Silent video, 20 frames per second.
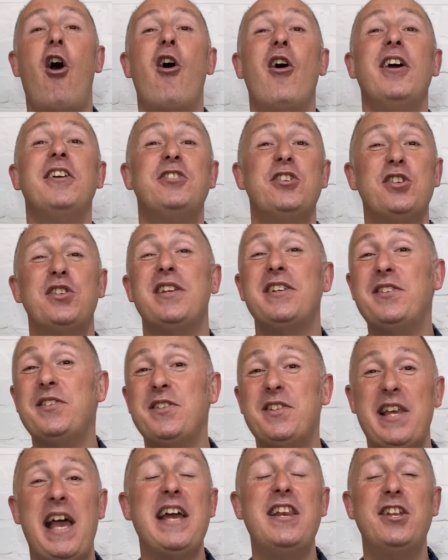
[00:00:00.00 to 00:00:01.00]
I just, as I
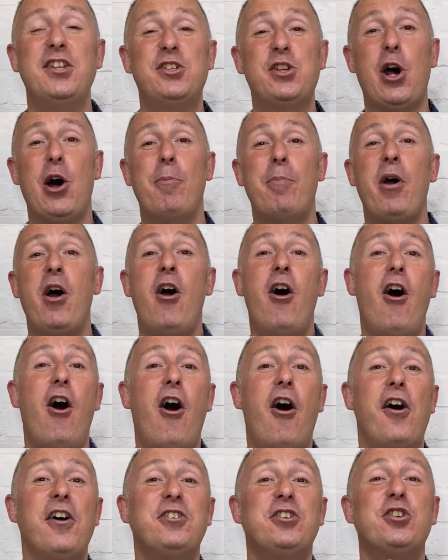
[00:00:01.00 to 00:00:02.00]
say at the top,
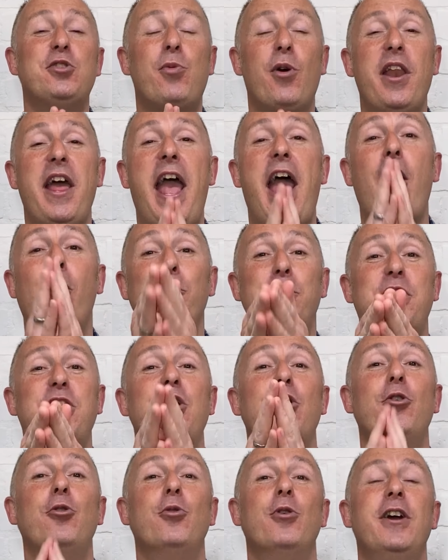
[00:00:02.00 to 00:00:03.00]
I just want to help
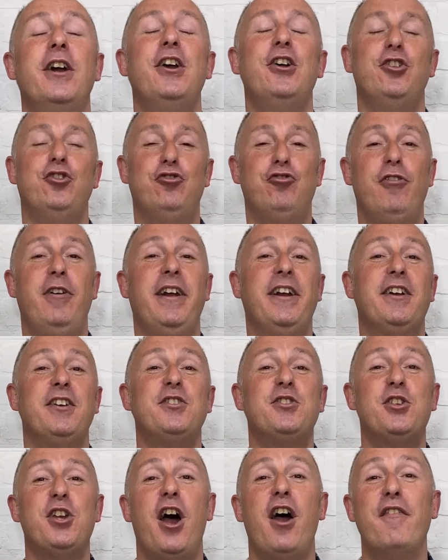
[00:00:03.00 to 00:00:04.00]
you drink
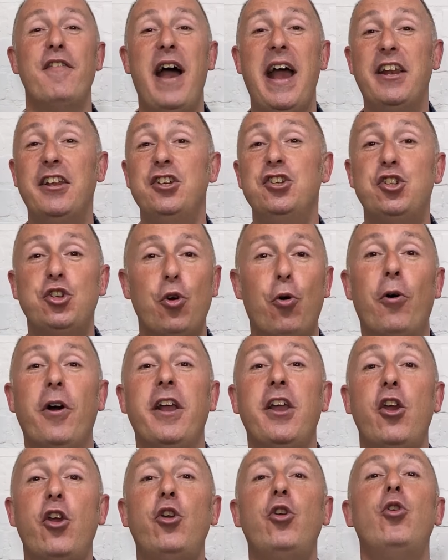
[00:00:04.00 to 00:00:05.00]
serve, and enjoy
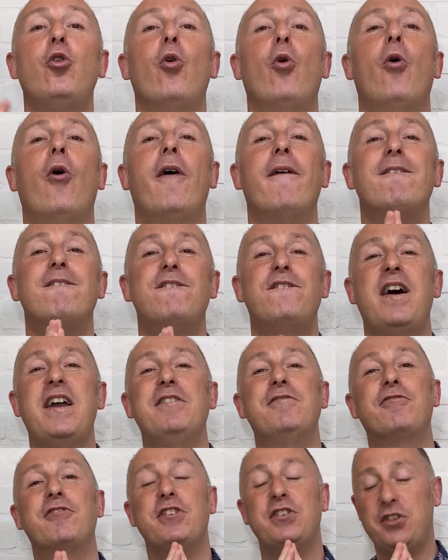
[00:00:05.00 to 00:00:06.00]
your
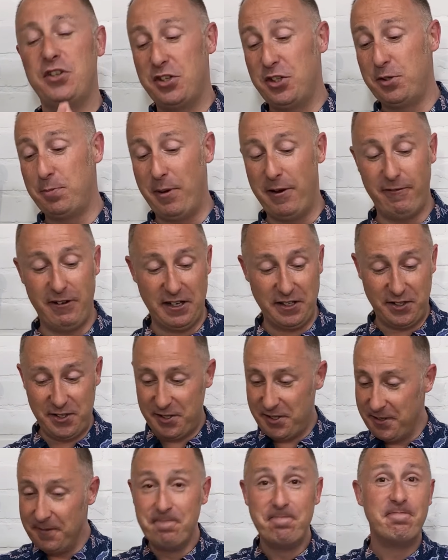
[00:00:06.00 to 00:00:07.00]
favourite
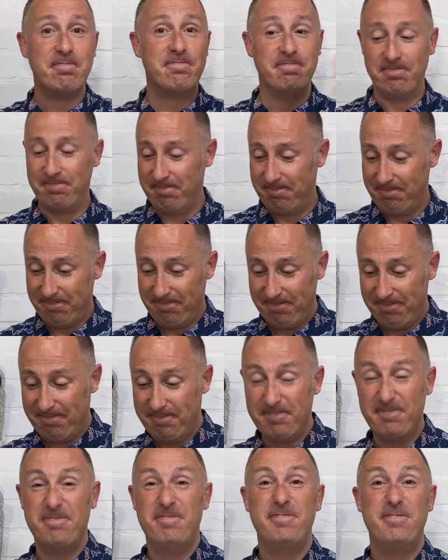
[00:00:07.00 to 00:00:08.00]
spirits.
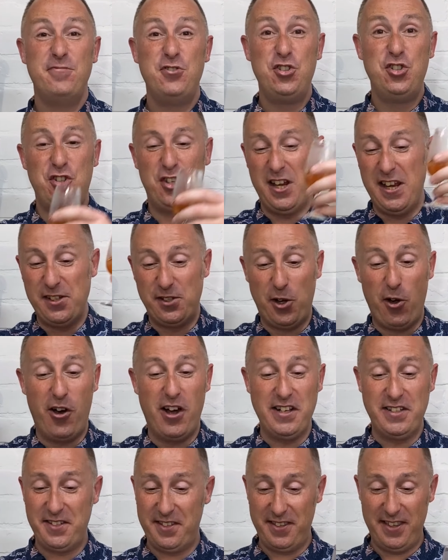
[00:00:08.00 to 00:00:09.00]
Cheers,
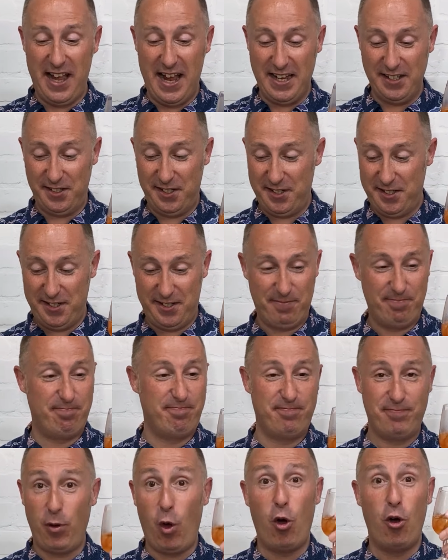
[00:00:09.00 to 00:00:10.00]
guys. That's,
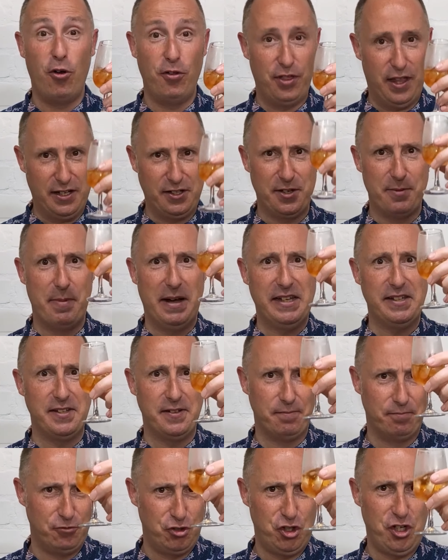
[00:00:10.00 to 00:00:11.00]
oh, that's
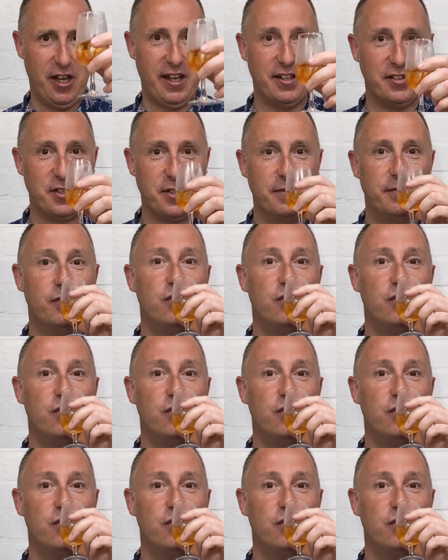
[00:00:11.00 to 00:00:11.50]
amazing. Cheers.